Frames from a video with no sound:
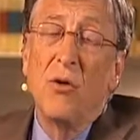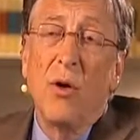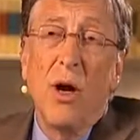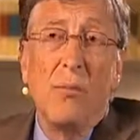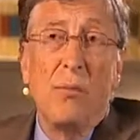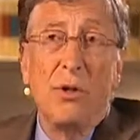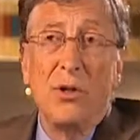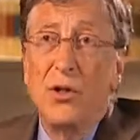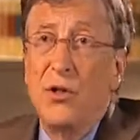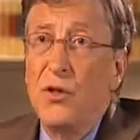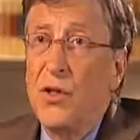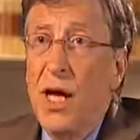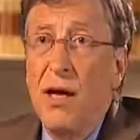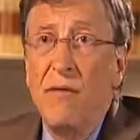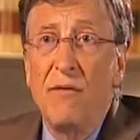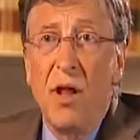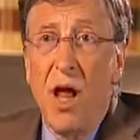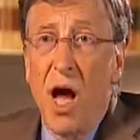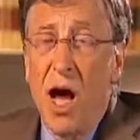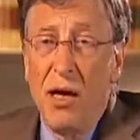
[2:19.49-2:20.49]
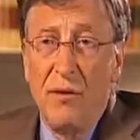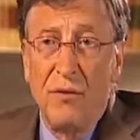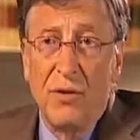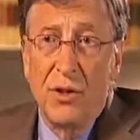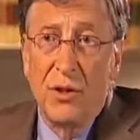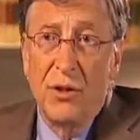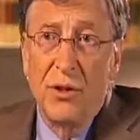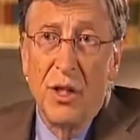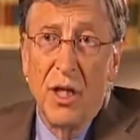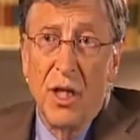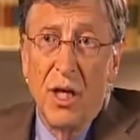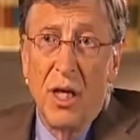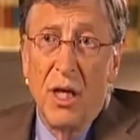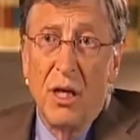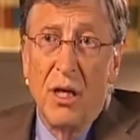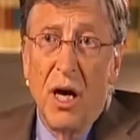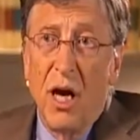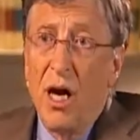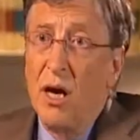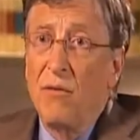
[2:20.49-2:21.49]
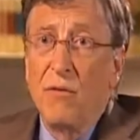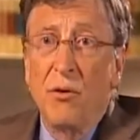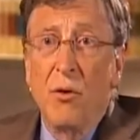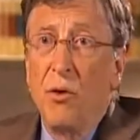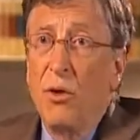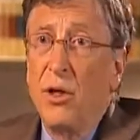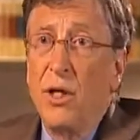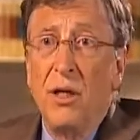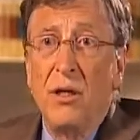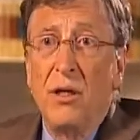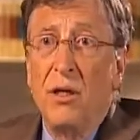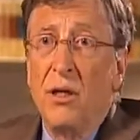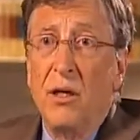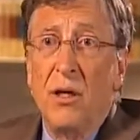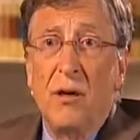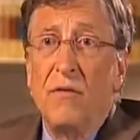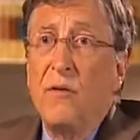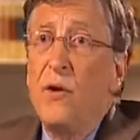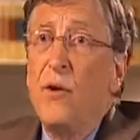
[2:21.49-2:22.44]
you're able to save lives for only